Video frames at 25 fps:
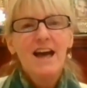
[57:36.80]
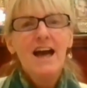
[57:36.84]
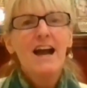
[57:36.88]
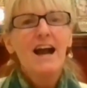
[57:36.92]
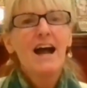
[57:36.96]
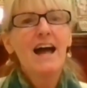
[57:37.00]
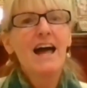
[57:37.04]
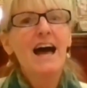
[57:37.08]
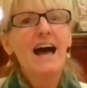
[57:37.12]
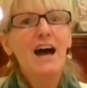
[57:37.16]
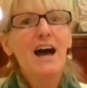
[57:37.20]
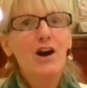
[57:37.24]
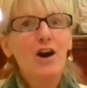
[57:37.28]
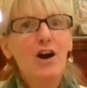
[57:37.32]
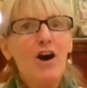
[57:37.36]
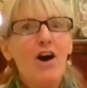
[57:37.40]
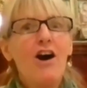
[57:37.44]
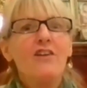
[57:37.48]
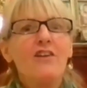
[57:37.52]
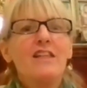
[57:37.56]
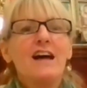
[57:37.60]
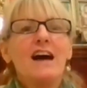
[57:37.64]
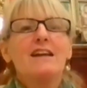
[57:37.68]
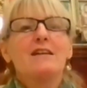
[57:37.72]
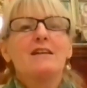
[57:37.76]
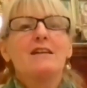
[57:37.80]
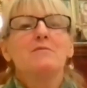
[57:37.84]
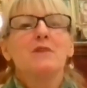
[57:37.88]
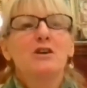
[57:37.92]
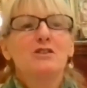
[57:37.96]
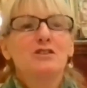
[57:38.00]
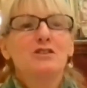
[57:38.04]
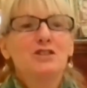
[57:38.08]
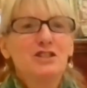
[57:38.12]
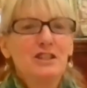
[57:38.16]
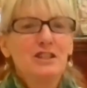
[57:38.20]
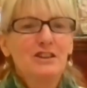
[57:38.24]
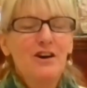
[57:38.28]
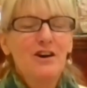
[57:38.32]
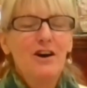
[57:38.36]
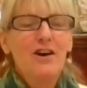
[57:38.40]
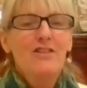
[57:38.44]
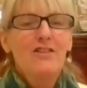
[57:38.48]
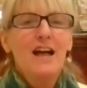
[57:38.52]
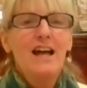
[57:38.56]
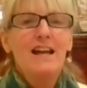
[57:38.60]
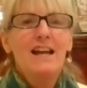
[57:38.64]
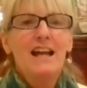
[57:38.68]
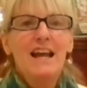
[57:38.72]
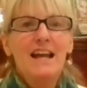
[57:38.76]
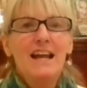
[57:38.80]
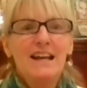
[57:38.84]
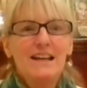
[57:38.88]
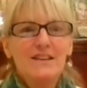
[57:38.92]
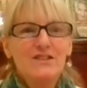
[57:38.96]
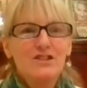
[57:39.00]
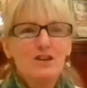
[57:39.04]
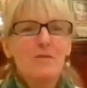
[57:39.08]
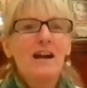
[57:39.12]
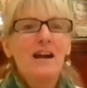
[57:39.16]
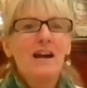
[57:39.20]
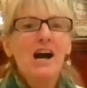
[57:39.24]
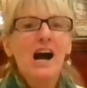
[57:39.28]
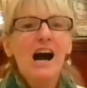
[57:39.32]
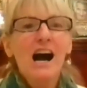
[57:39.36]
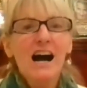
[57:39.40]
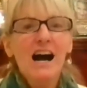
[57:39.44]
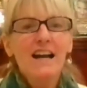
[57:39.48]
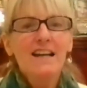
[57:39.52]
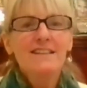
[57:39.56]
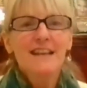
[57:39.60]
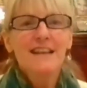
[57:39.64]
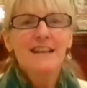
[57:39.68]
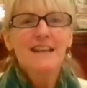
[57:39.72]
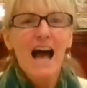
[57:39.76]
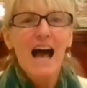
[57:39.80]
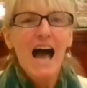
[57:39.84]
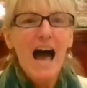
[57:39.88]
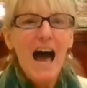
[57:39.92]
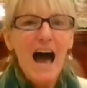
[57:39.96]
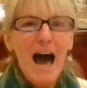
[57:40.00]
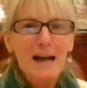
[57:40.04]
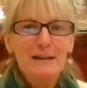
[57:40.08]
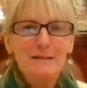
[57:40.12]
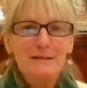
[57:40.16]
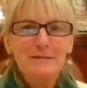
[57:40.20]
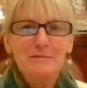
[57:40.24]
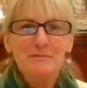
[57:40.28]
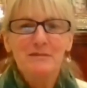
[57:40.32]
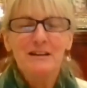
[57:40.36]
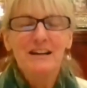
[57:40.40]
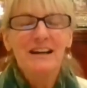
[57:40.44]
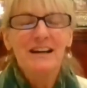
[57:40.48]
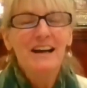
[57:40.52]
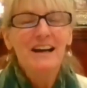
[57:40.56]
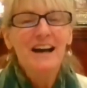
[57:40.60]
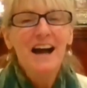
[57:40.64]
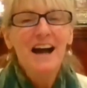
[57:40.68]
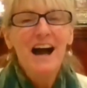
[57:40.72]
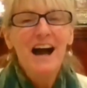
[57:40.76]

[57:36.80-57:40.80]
And I had all that emotion, all that angst. Oh my God, it's Adam.